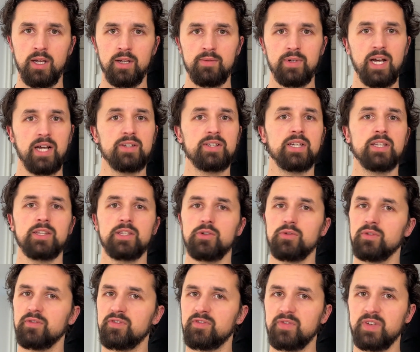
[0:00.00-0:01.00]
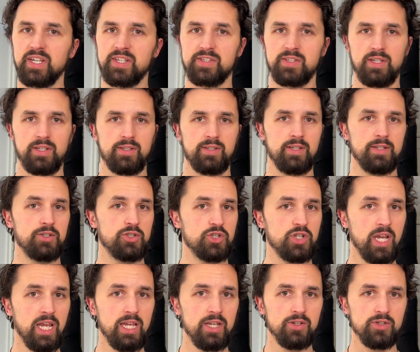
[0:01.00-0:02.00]
not telling you to fix it, to
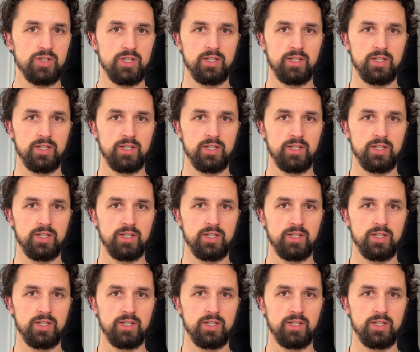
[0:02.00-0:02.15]
change